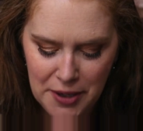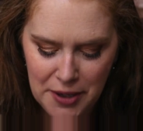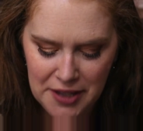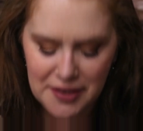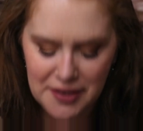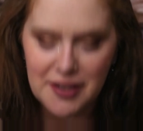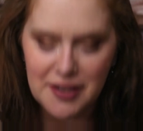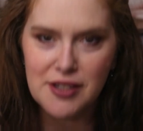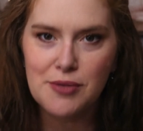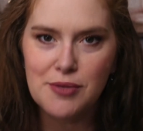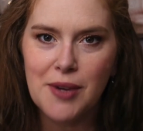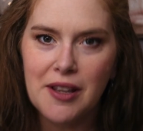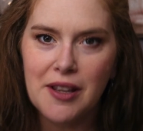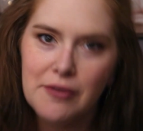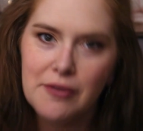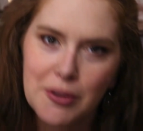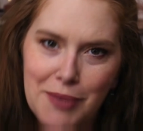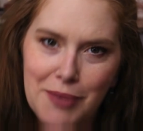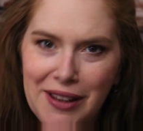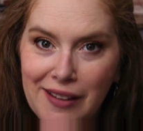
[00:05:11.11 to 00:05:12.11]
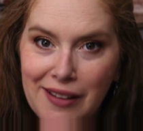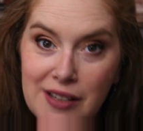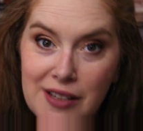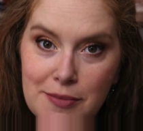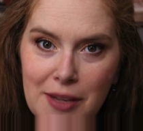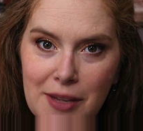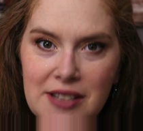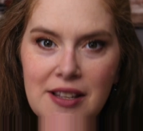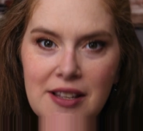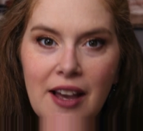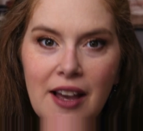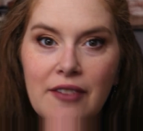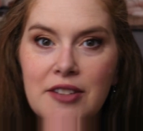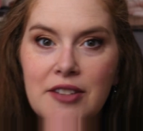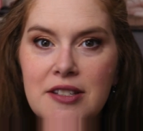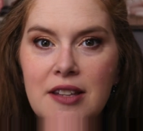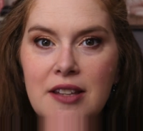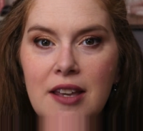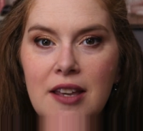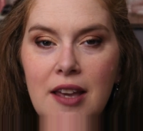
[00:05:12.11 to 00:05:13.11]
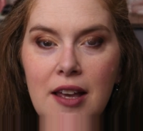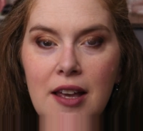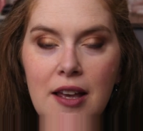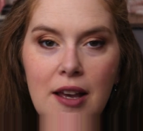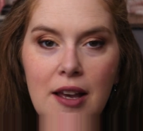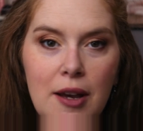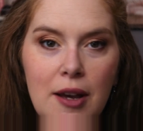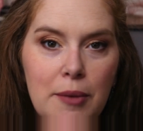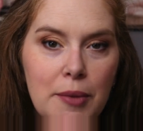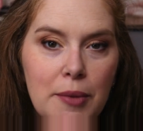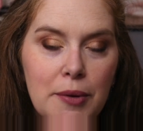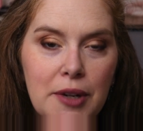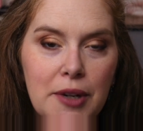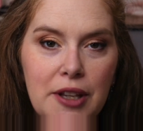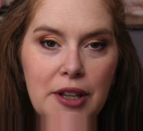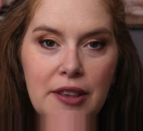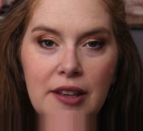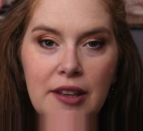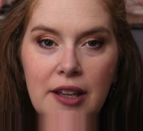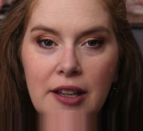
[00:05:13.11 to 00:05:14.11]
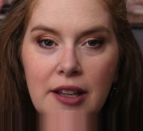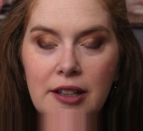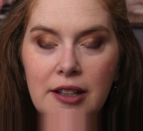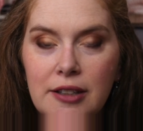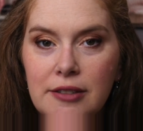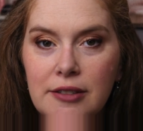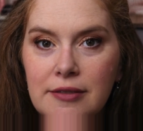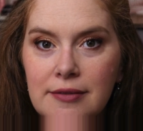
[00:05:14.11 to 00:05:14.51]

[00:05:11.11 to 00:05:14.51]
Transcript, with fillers: but this way would be less messy, obviously. But what do you think?